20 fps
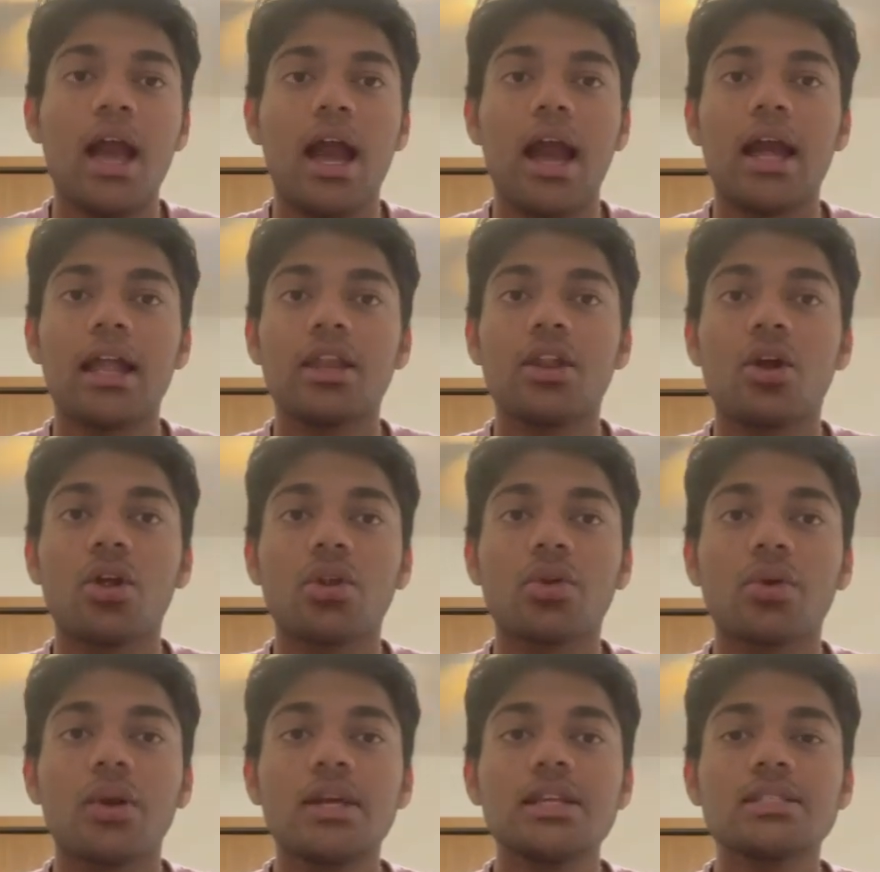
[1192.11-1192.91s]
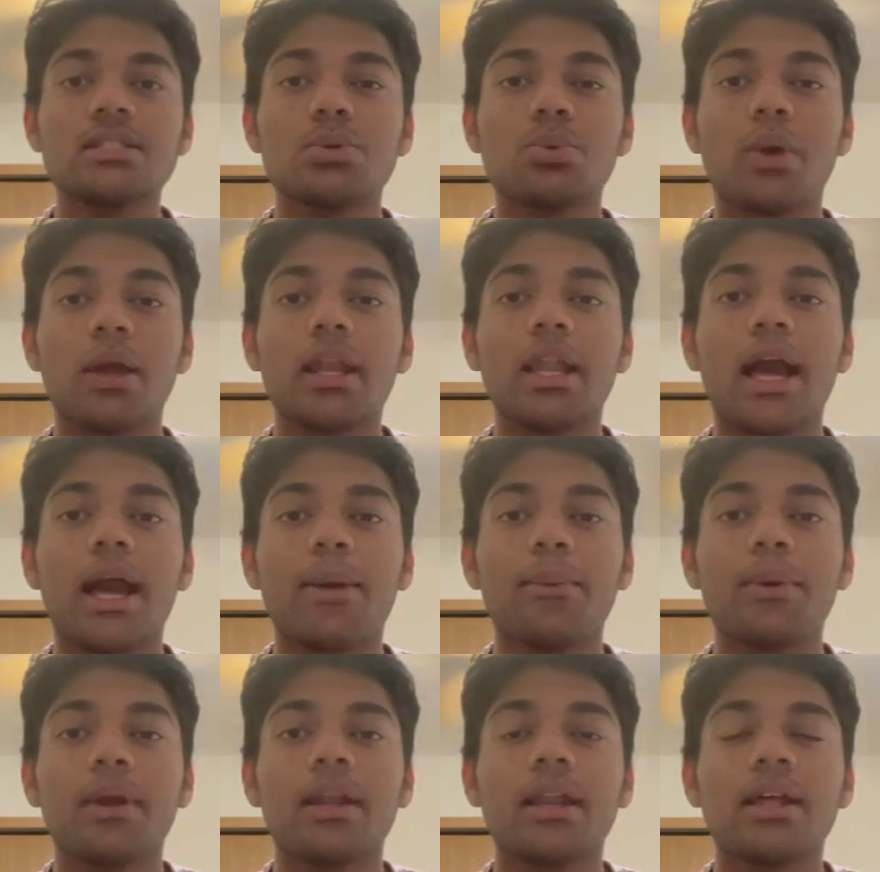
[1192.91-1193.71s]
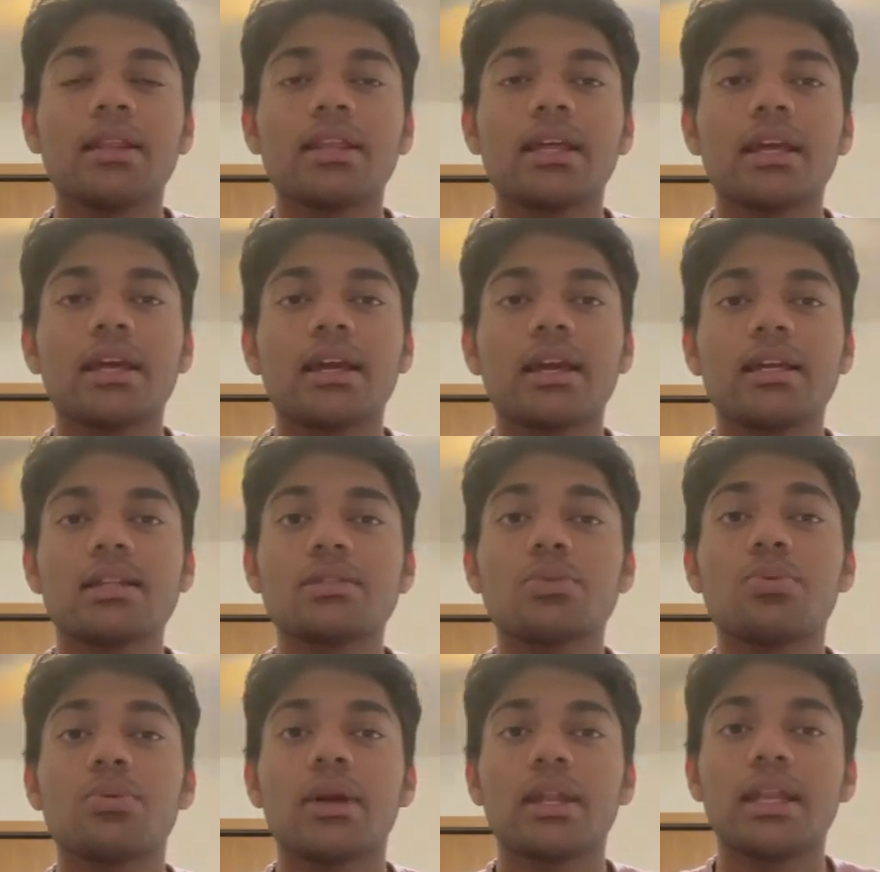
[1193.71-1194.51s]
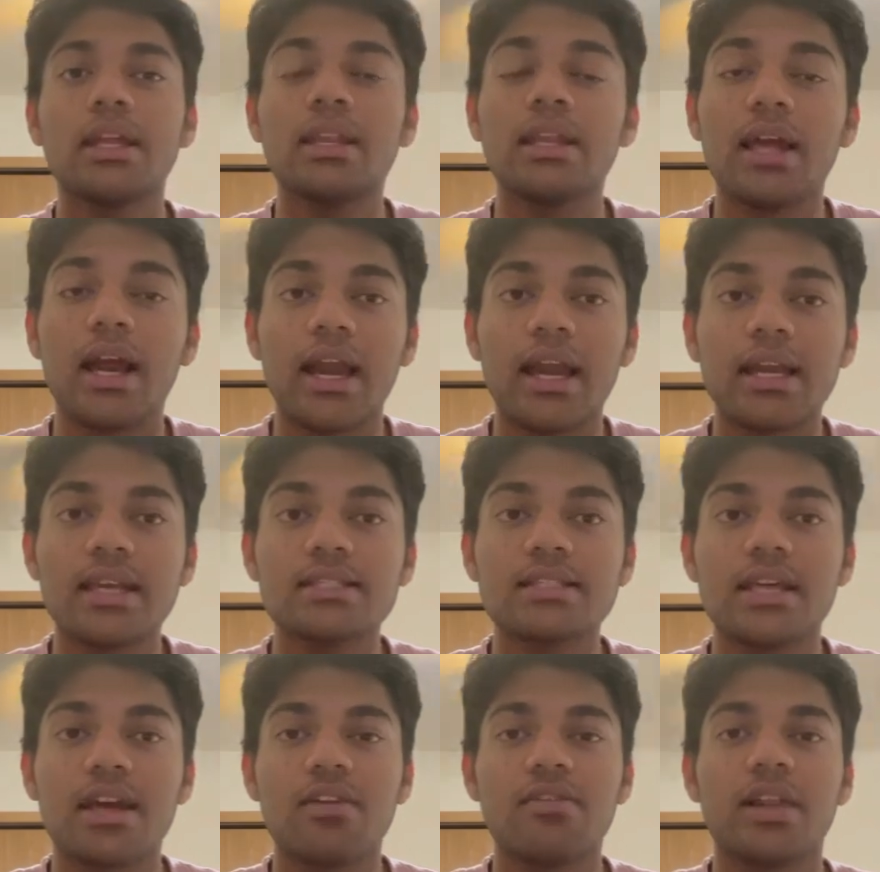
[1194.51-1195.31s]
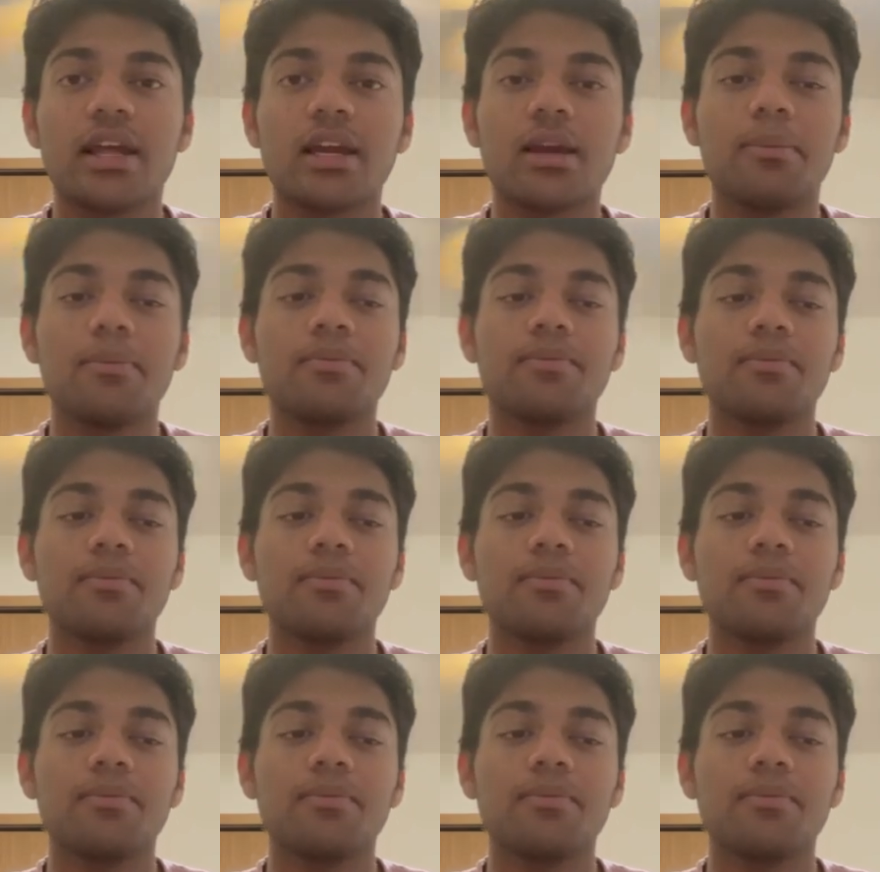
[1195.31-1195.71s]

And NorQuest, when I went, I think it's very nice. They have like a,